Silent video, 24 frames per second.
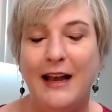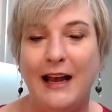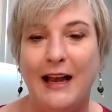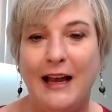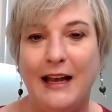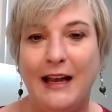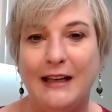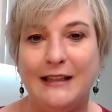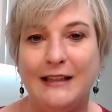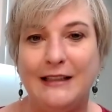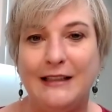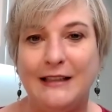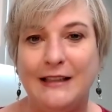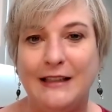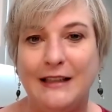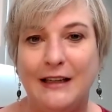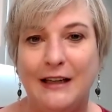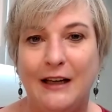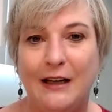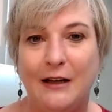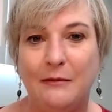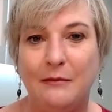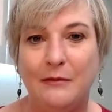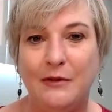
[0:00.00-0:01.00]
and
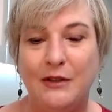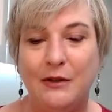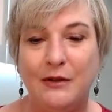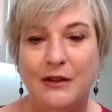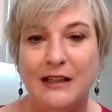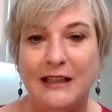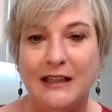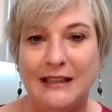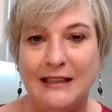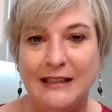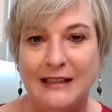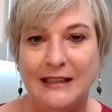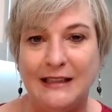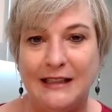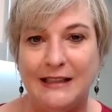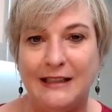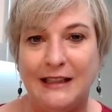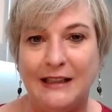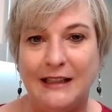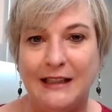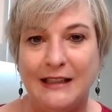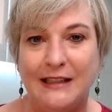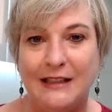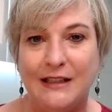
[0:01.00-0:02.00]
um, do it
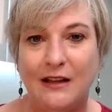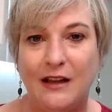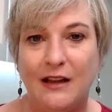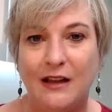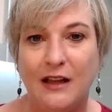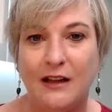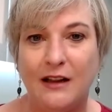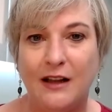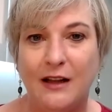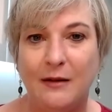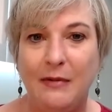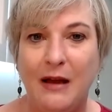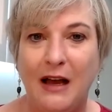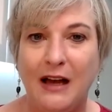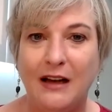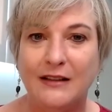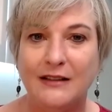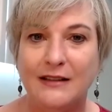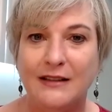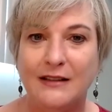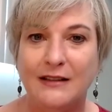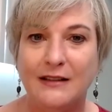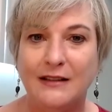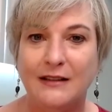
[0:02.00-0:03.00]
consistently so that
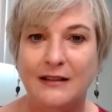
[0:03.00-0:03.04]
Clubhouse